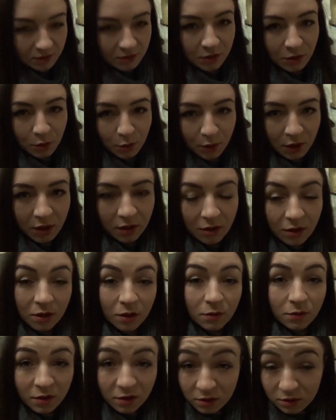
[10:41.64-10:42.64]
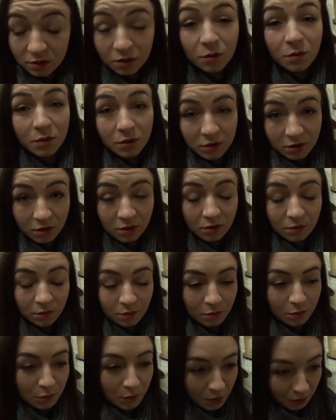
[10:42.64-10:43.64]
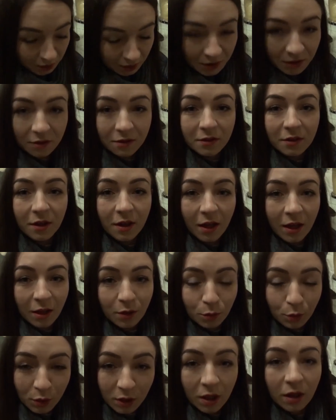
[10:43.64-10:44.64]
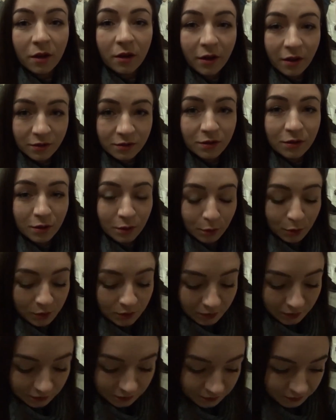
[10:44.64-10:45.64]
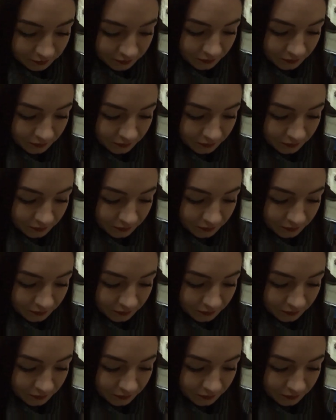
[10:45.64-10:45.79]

So we're in a real submarine and we are under the water.